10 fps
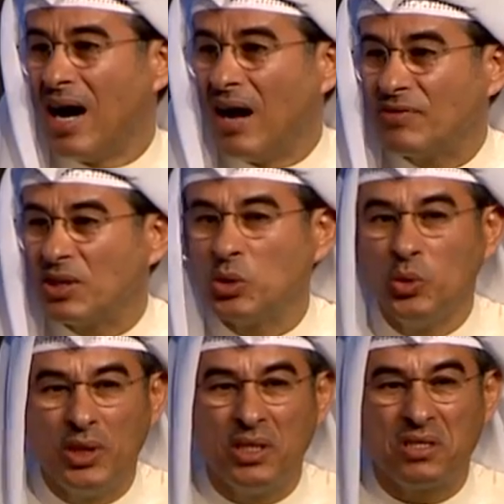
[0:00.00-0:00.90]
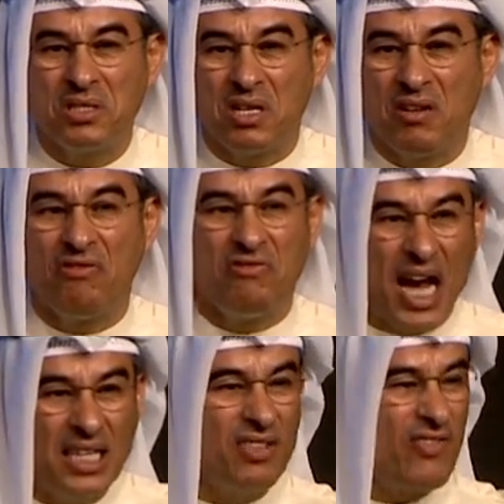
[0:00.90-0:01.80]
after two years, if
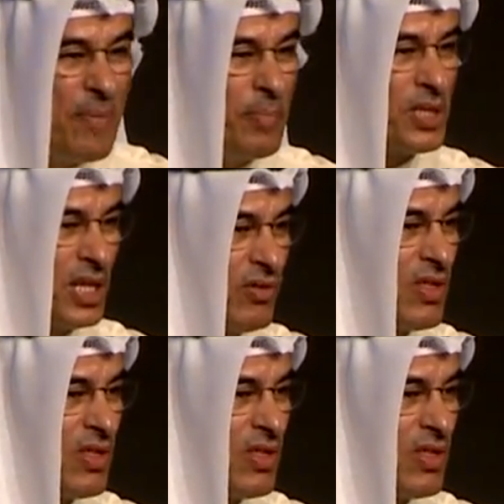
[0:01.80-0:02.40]
95%